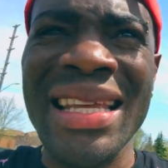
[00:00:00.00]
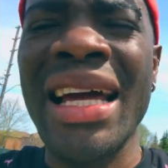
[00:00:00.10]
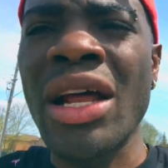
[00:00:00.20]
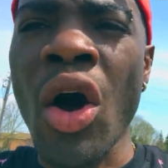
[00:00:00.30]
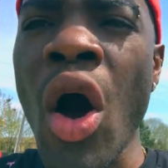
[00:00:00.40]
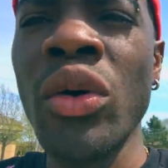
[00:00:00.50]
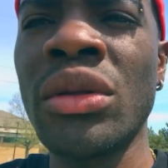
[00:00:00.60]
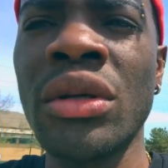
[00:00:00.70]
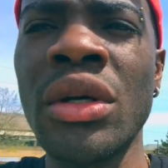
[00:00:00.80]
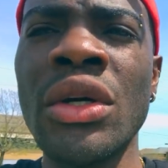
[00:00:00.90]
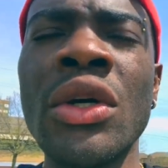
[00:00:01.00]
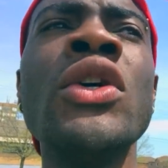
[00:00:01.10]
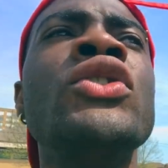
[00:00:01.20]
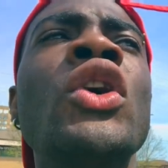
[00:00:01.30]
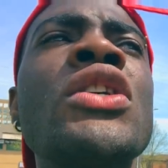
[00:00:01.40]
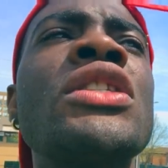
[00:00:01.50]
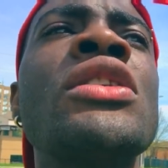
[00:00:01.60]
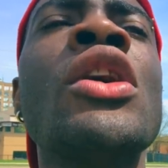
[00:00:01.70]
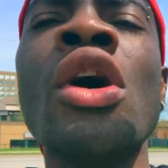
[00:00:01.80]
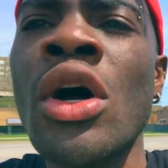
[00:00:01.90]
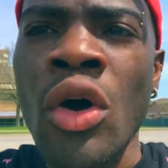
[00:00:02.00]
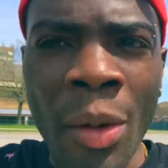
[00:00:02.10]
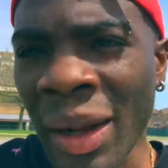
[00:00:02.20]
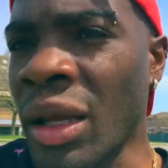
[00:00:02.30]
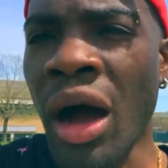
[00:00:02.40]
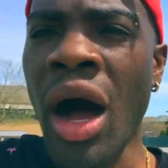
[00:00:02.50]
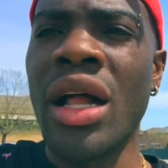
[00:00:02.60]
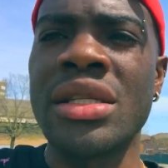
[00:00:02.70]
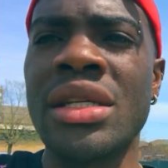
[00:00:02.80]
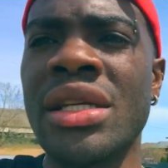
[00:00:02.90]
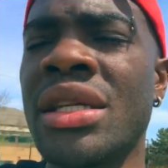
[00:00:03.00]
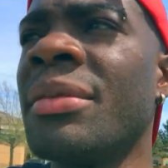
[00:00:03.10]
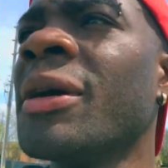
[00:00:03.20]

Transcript: sign out, just come at a halt, you see